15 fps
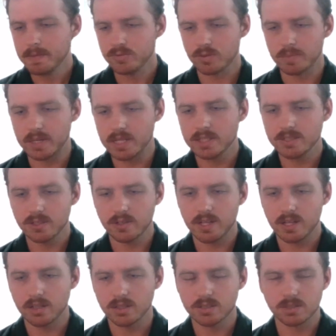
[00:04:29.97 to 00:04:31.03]
So I'm an Intel
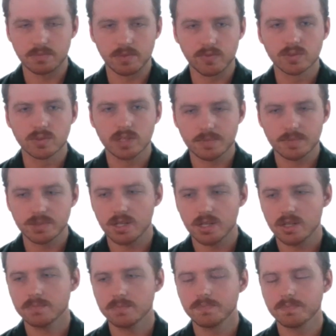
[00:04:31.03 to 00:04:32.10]
analyst in my full-time
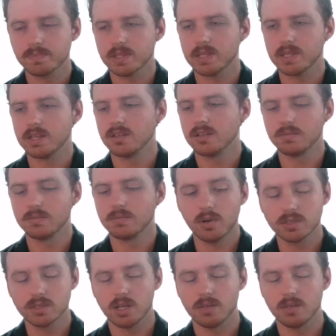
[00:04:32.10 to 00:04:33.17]
job. And
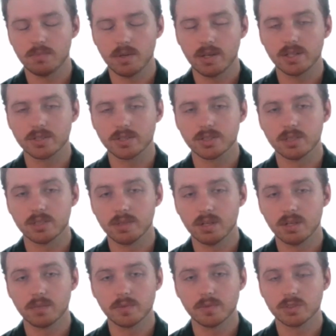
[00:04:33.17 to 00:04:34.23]
part-time, I actually am the
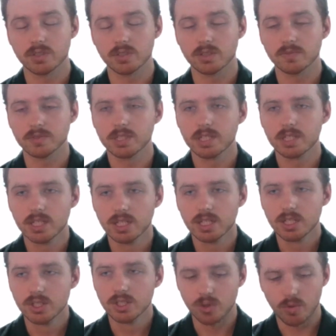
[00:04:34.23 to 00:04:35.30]
Army Reserves.
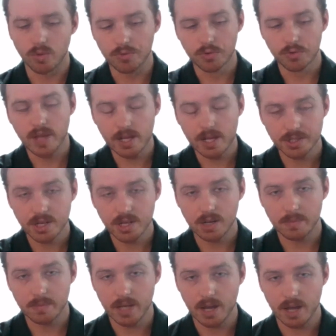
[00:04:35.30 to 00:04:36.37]
So through that
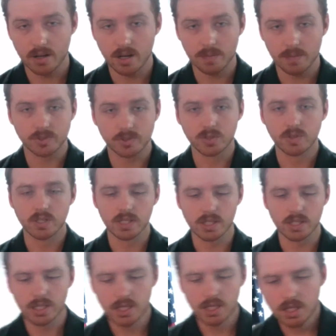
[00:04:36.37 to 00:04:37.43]
job, I got an
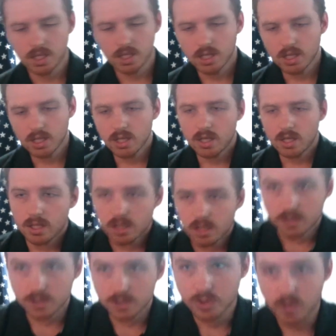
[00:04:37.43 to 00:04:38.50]
opportunity
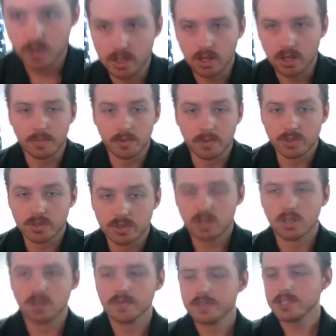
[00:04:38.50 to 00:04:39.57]
to join the Army
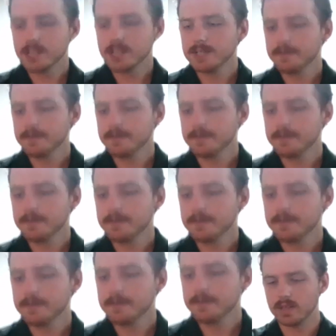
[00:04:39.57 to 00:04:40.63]
Reserves.
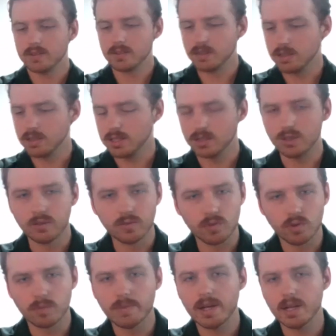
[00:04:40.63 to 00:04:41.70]
So got the
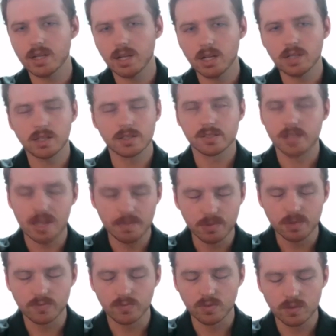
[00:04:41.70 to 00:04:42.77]
uniform back on. Not the same
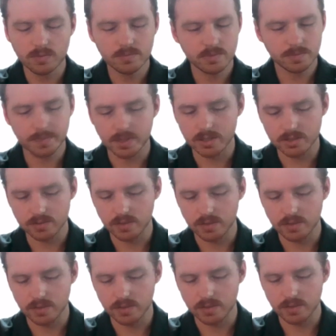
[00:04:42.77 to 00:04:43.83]
uniform, but it's
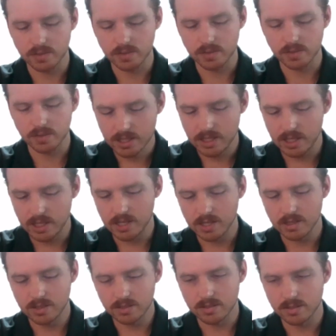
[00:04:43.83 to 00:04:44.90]
okay.
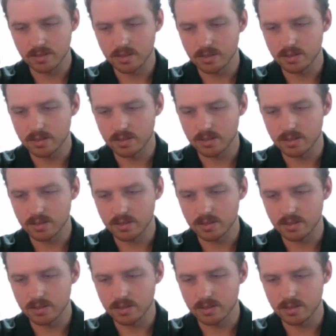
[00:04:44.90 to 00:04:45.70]
And I